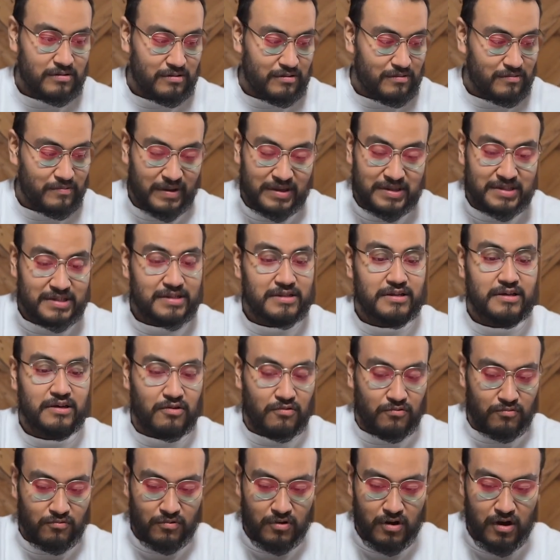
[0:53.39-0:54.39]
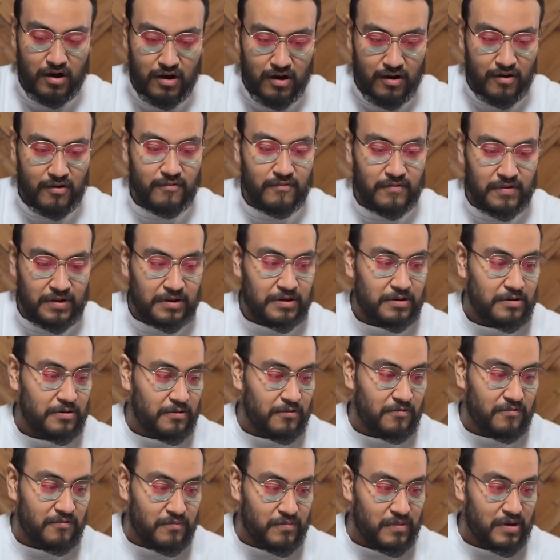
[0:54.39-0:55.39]
basically a raw
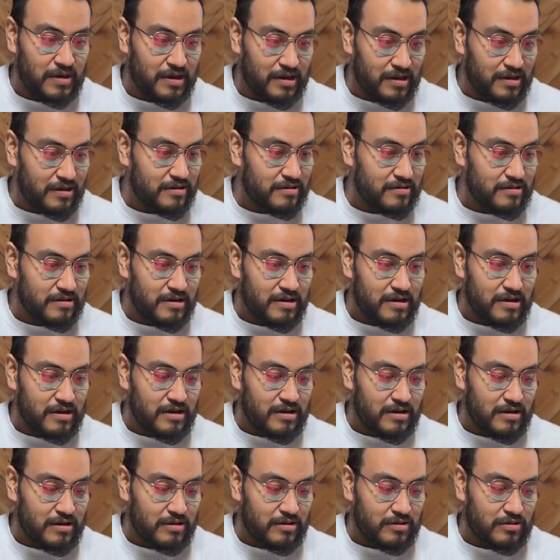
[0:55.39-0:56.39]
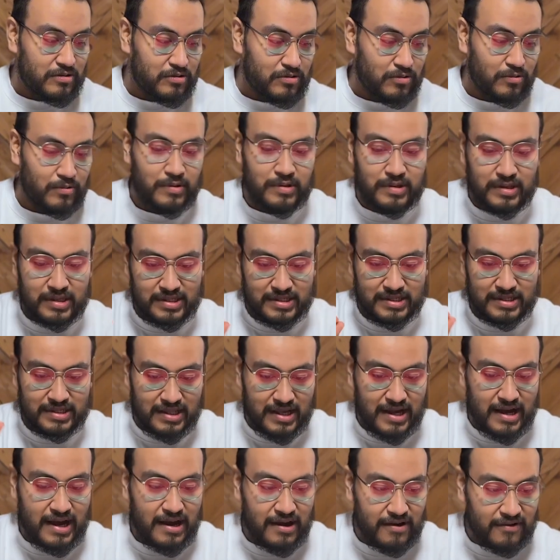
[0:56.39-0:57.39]
video of me doing this
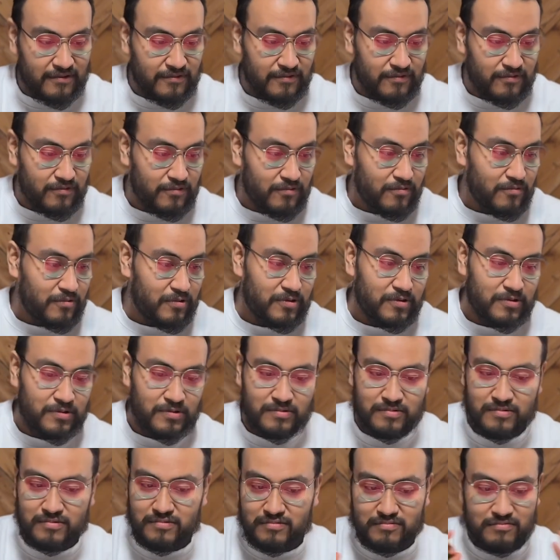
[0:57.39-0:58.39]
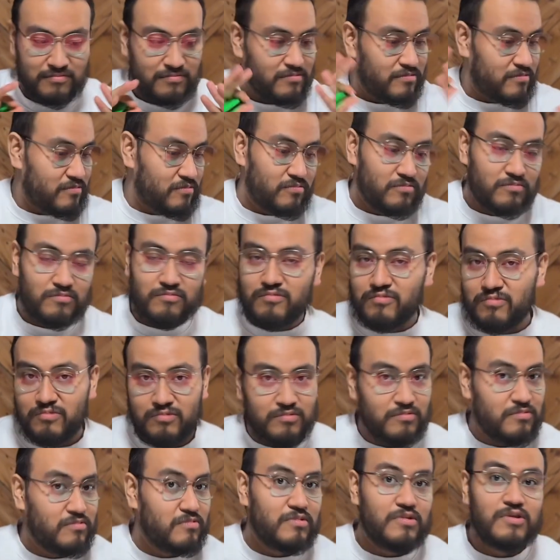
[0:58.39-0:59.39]
live with
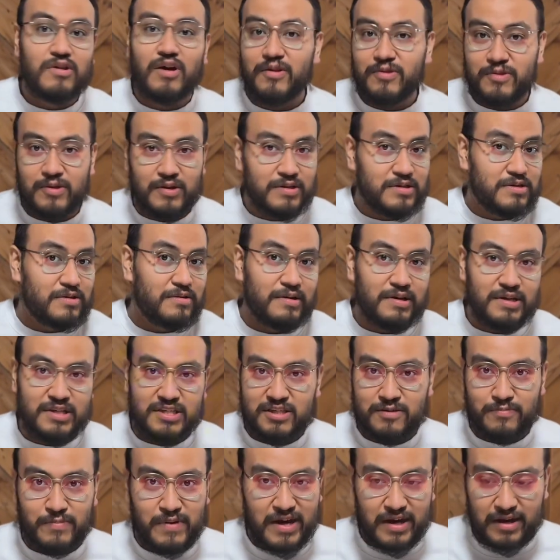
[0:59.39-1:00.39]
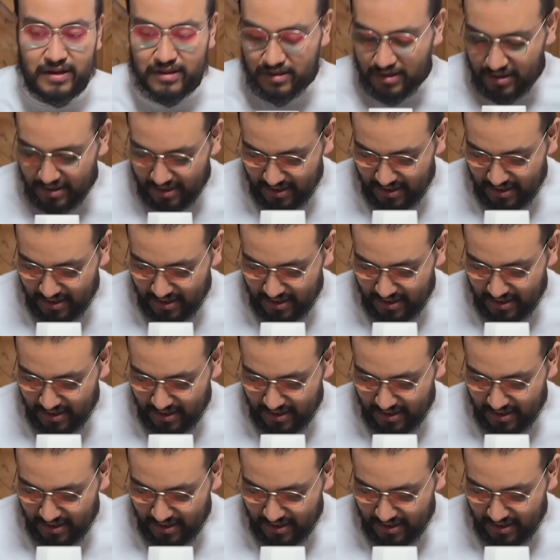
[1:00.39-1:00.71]
nothing to expect.